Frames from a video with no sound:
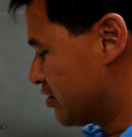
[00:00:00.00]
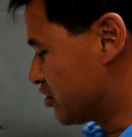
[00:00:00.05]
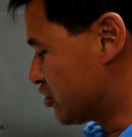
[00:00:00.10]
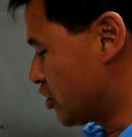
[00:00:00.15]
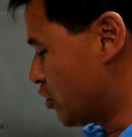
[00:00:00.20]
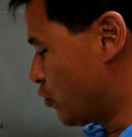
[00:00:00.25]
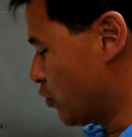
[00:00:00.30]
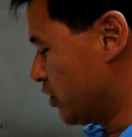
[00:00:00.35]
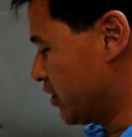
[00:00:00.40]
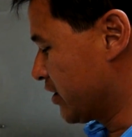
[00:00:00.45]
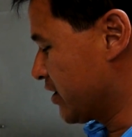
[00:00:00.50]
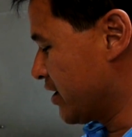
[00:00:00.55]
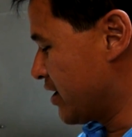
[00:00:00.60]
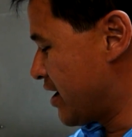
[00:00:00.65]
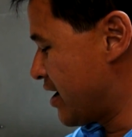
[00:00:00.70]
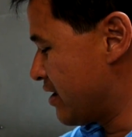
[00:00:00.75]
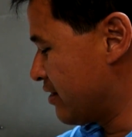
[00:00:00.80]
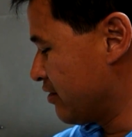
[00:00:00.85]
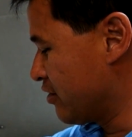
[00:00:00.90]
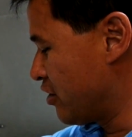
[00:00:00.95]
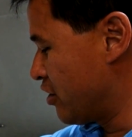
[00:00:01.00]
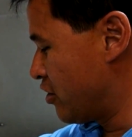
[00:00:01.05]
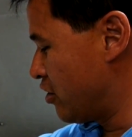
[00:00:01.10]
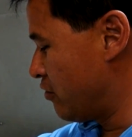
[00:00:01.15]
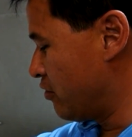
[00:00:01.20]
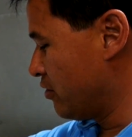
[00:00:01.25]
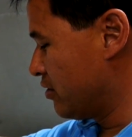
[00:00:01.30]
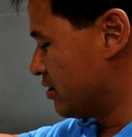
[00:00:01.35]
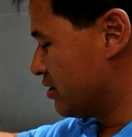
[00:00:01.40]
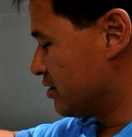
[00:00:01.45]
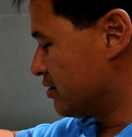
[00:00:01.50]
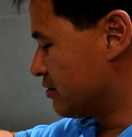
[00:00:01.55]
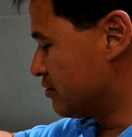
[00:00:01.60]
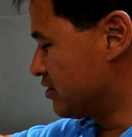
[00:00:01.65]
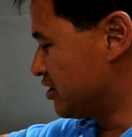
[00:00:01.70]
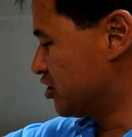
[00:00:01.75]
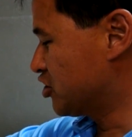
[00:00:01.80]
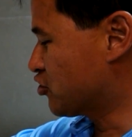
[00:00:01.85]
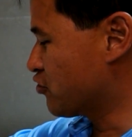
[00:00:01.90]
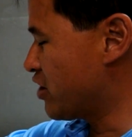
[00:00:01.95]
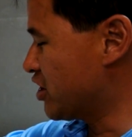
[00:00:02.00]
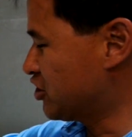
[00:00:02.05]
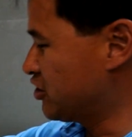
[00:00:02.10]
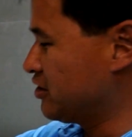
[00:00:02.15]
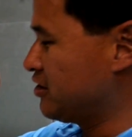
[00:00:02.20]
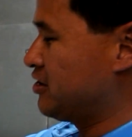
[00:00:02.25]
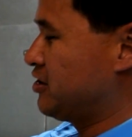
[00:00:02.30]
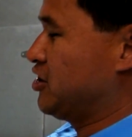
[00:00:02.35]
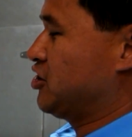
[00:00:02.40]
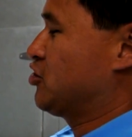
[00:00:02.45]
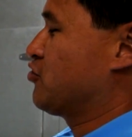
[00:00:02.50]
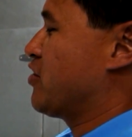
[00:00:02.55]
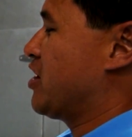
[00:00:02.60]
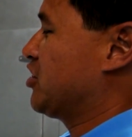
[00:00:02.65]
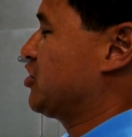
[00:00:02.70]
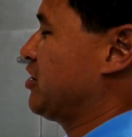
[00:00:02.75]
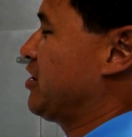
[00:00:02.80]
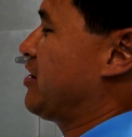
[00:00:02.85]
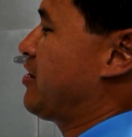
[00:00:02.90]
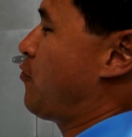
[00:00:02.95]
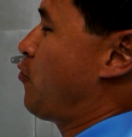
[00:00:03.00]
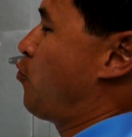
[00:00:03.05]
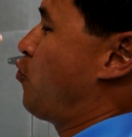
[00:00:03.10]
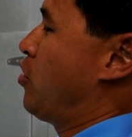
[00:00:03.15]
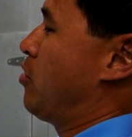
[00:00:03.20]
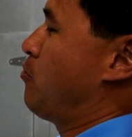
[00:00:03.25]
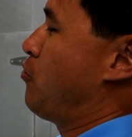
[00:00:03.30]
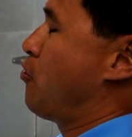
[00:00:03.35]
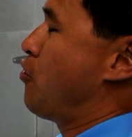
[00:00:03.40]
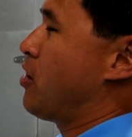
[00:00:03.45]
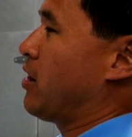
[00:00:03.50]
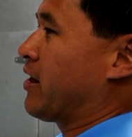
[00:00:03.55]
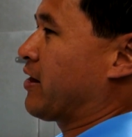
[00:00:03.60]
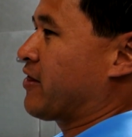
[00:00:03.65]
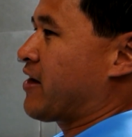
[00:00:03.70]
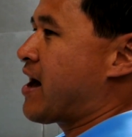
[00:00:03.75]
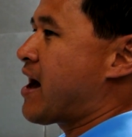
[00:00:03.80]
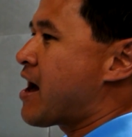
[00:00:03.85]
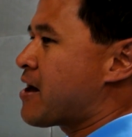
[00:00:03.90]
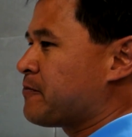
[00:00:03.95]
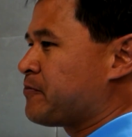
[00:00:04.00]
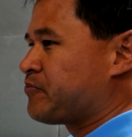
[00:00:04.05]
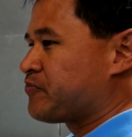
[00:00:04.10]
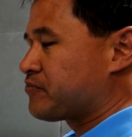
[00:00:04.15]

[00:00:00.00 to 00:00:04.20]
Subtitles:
So we're looking at, this direction, and then one more like that.